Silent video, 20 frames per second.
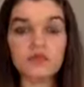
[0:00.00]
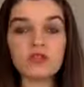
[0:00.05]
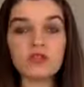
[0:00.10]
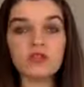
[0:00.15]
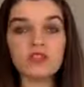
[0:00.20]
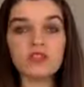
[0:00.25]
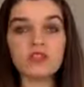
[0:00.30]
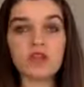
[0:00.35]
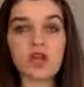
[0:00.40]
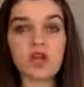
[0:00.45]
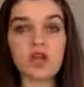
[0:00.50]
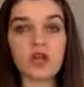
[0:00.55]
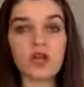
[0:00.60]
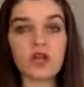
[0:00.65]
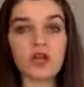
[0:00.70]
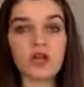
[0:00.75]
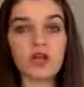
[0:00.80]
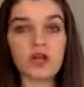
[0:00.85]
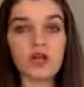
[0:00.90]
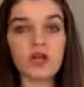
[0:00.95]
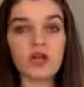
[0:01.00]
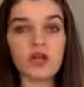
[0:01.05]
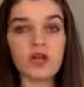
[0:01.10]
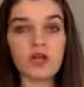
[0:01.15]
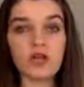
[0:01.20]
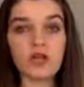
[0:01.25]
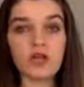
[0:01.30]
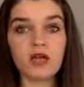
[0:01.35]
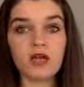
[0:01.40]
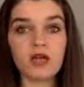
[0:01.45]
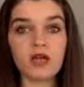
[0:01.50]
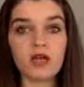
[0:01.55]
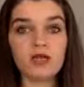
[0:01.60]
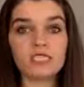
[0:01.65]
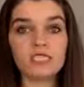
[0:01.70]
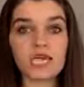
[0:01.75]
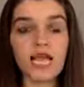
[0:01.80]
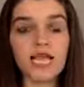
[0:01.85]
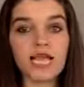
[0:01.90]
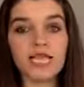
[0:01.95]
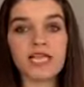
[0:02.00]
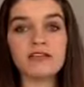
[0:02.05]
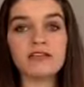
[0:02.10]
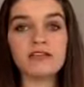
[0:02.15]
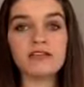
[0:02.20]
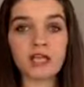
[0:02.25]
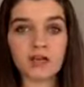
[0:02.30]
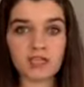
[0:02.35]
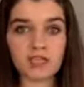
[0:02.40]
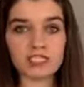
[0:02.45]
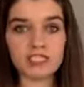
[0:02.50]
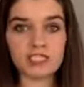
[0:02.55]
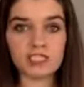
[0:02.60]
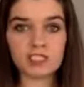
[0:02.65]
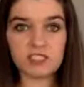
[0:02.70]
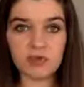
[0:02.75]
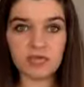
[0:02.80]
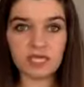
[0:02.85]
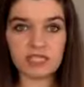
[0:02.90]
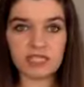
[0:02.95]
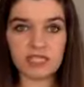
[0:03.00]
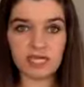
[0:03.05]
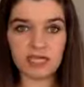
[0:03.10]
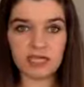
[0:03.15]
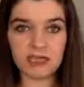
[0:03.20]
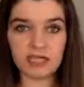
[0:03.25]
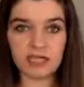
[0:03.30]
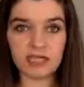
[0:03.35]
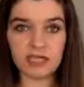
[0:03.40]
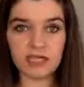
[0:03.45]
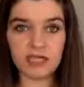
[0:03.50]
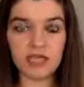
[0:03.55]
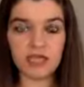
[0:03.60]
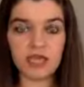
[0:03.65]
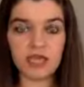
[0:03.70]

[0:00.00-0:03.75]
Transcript: So dieting guarantees weight cycling,